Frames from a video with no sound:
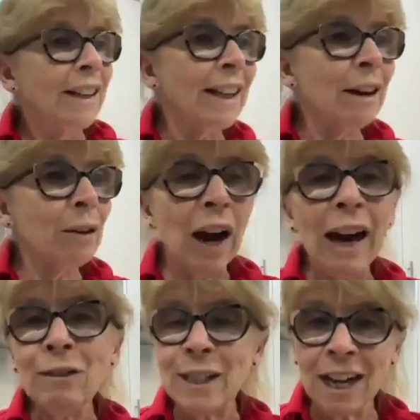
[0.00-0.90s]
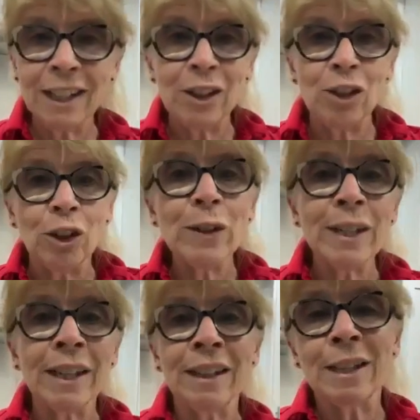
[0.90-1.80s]
Now, I've started
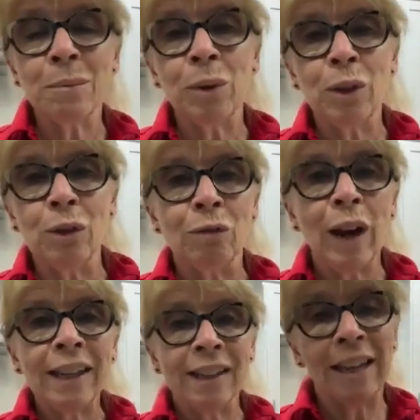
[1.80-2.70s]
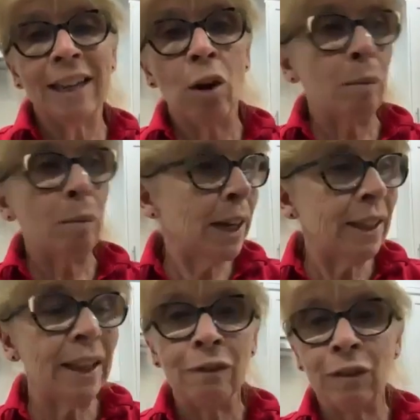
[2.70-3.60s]
using this word regularly on my
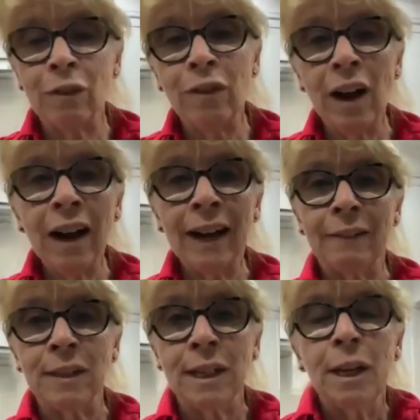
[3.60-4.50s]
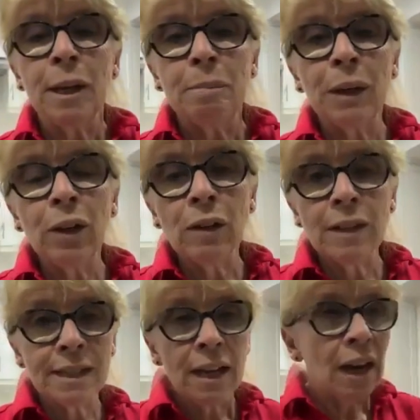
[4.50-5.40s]
live at fives
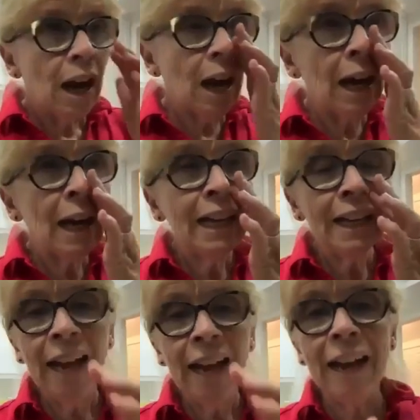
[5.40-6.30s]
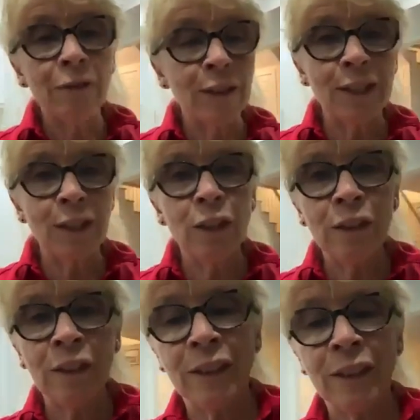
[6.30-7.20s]
because I have
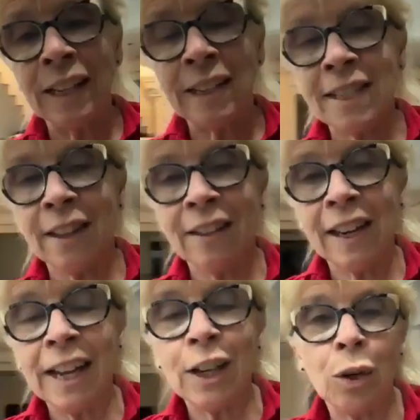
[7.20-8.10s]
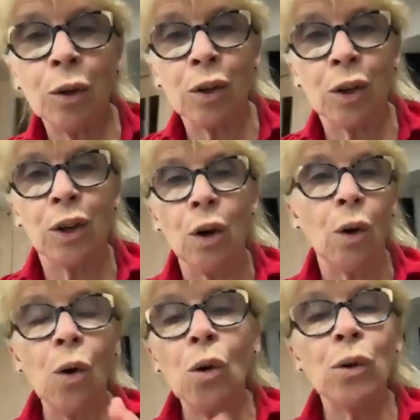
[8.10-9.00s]
certain things that I cook
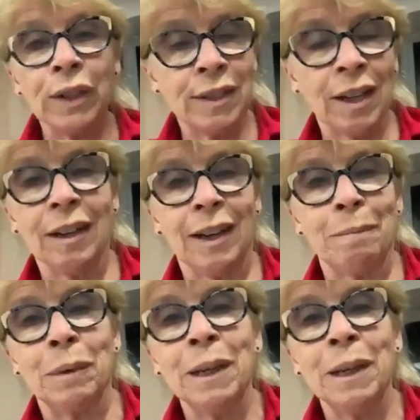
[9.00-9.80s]
all the time.